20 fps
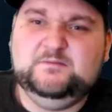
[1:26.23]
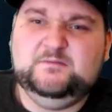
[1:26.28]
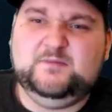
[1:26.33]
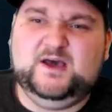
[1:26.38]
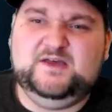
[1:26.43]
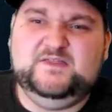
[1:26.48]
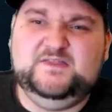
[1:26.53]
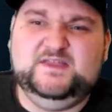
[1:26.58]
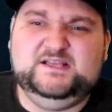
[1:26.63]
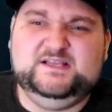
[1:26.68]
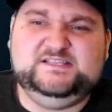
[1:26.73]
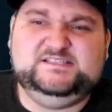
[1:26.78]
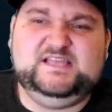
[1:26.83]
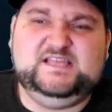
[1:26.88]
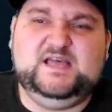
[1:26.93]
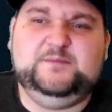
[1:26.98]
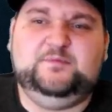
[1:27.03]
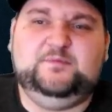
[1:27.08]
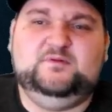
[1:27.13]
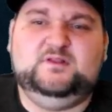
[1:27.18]
the
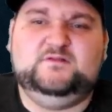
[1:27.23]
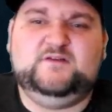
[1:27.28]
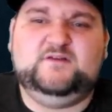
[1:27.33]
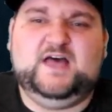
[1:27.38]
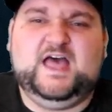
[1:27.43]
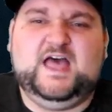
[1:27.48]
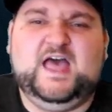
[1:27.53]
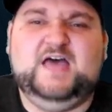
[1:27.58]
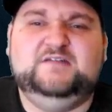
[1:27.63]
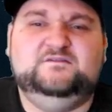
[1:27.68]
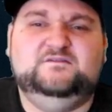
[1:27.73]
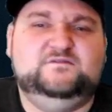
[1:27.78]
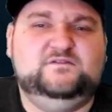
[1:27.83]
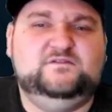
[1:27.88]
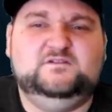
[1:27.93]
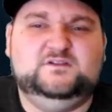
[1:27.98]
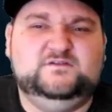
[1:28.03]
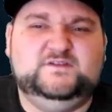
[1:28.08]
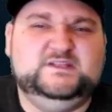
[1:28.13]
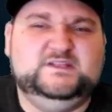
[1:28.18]
example of a handful
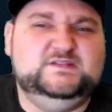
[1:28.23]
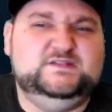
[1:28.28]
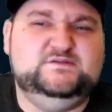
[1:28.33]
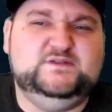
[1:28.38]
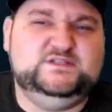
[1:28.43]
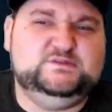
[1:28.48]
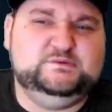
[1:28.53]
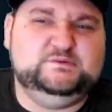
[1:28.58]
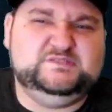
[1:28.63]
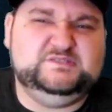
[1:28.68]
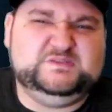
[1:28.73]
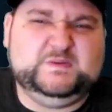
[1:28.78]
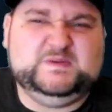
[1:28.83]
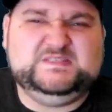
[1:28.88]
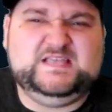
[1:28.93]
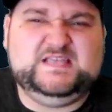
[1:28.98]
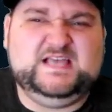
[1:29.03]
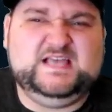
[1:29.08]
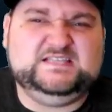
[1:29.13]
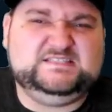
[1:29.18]
of individuals
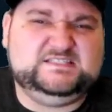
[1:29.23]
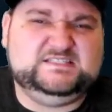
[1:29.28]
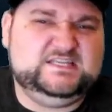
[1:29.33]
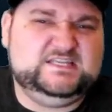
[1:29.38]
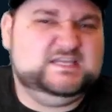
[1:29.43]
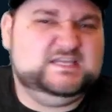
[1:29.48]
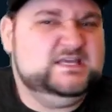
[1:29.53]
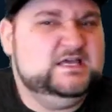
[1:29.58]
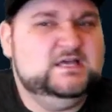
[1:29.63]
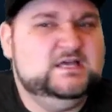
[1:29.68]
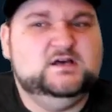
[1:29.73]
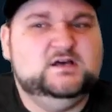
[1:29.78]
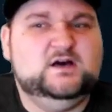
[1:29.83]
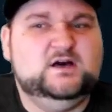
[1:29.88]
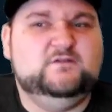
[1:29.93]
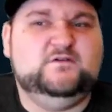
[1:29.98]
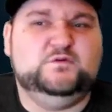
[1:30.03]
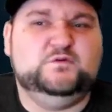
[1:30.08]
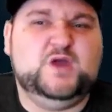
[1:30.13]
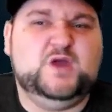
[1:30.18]
possessed of a
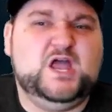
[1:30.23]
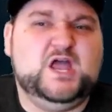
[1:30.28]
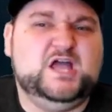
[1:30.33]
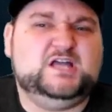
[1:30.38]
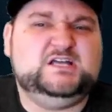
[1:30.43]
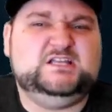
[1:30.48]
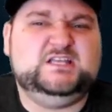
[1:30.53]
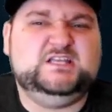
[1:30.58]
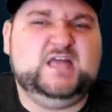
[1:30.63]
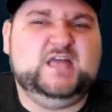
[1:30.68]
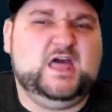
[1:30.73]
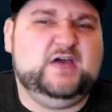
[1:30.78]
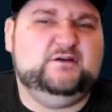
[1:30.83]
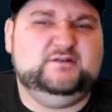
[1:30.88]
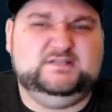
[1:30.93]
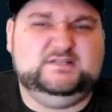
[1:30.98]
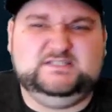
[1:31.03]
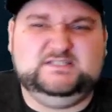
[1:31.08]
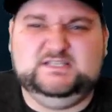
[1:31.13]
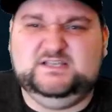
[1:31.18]
rare
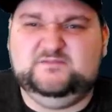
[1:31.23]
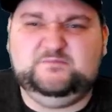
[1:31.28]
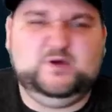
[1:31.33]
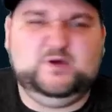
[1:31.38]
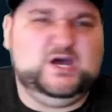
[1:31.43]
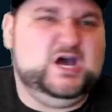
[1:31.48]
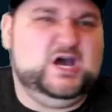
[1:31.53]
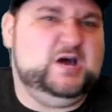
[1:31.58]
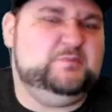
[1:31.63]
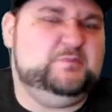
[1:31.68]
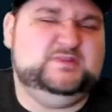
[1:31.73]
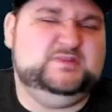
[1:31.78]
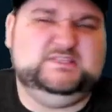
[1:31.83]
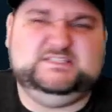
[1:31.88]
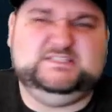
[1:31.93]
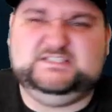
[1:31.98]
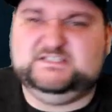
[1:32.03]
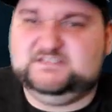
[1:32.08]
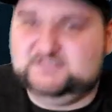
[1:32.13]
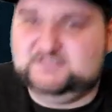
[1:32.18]
clarity of
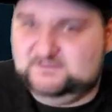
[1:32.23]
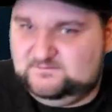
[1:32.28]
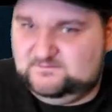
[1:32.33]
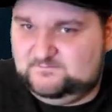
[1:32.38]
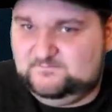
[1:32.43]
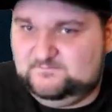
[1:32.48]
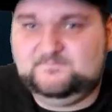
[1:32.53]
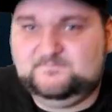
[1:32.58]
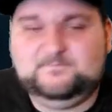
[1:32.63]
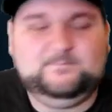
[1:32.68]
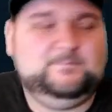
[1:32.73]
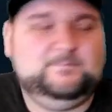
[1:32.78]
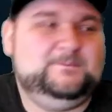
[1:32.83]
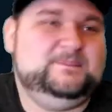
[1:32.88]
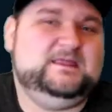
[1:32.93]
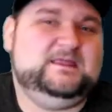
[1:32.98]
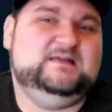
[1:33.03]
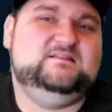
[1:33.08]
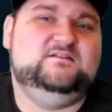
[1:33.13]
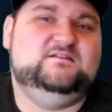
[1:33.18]
purpose."
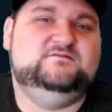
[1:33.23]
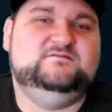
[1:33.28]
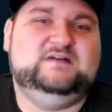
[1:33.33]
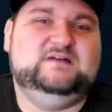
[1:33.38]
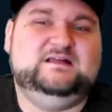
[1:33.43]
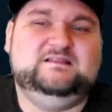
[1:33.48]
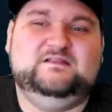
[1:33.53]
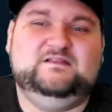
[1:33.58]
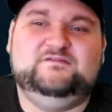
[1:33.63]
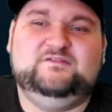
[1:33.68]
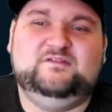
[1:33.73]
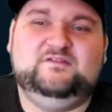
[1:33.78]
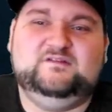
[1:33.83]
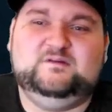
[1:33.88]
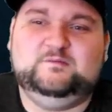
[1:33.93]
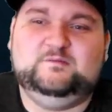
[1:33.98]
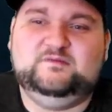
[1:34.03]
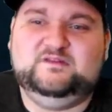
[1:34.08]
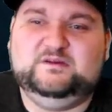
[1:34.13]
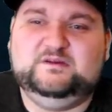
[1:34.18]
I love the little
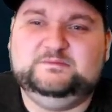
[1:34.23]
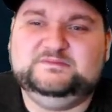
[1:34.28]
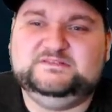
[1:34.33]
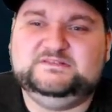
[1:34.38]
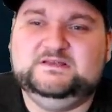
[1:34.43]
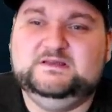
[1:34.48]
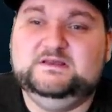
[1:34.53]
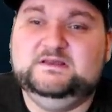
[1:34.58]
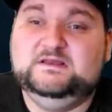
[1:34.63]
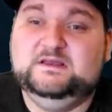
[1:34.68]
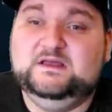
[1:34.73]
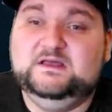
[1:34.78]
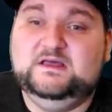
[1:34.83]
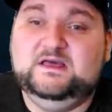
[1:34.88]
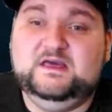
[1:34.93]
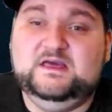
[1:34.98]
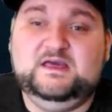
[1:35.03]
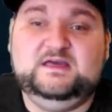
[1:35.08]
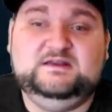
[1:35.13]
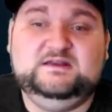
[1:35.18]
blurbs.
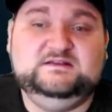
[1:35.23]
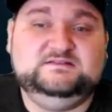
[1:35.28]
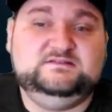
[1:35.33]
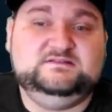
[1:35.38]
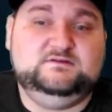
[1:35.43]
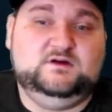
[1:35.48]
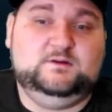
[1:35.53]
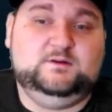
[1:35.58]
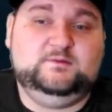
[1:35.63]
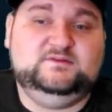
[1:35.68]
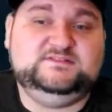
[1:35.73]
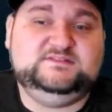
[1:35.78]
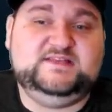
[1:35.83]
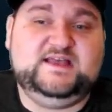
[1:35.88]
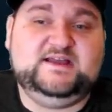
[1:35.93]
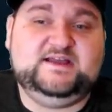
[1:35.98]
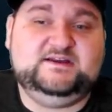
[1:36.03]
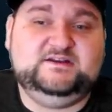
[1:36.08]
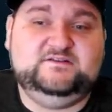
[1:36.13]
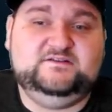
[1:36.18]
And it's normal
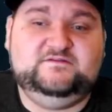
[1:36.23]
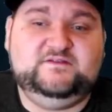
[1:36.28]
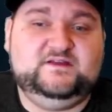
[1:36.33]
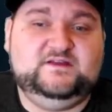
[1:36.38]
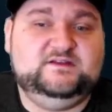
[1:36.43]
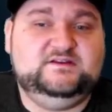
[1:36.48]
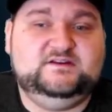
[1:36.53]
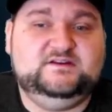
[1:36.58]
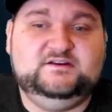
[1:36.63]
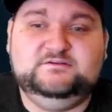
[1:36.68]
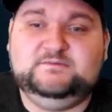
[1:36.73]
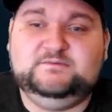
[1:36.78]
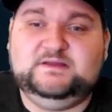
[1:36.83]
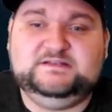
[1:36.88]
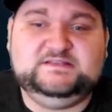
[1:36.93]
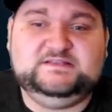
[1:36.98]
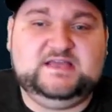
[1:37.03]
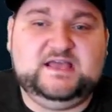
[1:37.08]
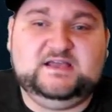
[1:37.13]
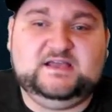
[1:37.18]
attacker, defender.
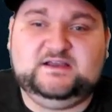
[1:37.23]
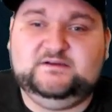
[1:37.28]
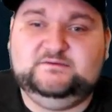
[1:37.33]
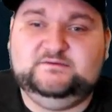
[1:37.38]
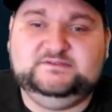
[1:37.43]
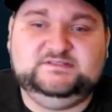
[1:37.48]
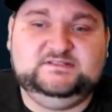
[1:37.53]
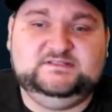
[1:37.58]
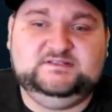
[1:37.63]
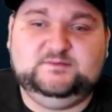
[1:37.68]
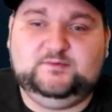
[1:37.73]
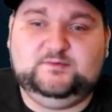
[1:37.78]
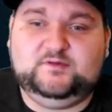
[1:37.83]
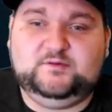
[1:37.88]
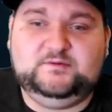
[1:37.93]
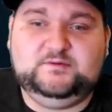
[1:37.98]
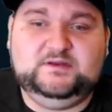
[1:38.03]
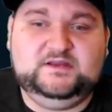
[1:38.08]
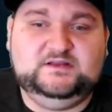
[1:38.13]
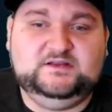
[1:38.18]
Attacker, we see in deployment
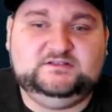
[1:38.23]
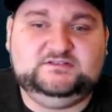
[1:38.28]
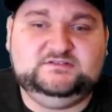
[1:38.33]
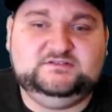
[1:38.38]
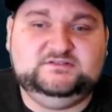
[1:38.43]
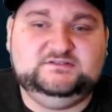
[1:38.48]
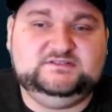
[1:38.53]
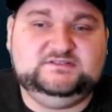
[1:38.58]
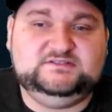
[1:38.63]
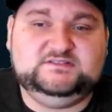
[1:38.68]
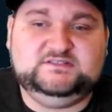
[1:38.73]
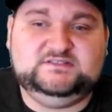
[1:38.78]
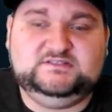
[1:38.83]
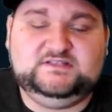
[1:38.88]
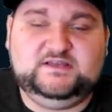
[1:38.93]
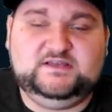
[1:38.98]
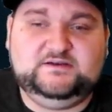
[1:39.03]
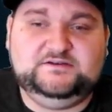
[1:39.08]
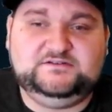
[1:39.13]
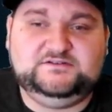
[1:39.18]
here, chooses the
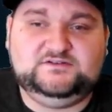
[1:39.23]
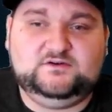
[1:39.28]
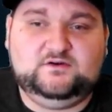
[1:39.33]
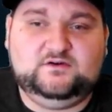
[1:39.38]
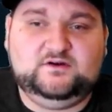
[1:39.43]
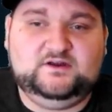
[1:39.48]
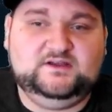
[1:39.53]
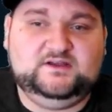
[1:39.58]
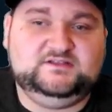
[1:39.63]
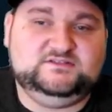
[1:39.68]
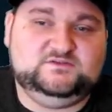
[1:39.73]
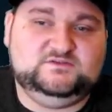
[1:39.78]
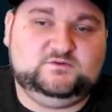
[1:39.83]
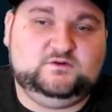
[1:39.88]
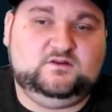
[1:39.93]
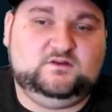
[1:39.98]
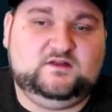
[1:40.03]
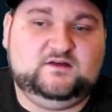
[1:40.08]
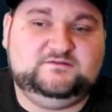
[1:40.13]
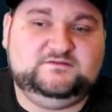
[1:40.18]
territory because you roll
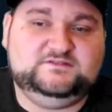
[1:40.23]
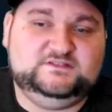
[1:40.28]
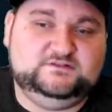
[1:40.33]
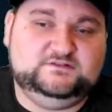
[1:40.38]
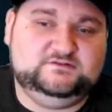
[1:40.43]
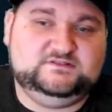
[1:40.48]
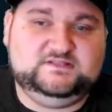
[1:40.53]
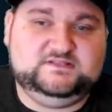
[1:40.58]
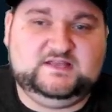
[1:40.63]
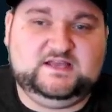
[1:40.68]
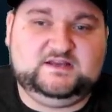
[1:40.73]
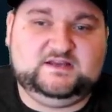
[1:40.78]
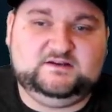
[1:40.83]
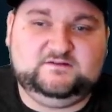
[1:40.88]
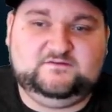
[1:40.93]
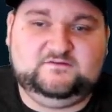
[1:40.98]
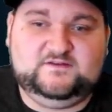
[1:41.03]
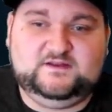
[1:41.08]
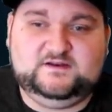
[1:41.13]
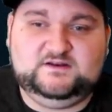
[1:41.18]
off, see who's attacker,
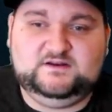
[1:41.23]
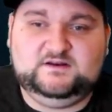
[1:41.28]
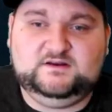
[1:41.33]
defender.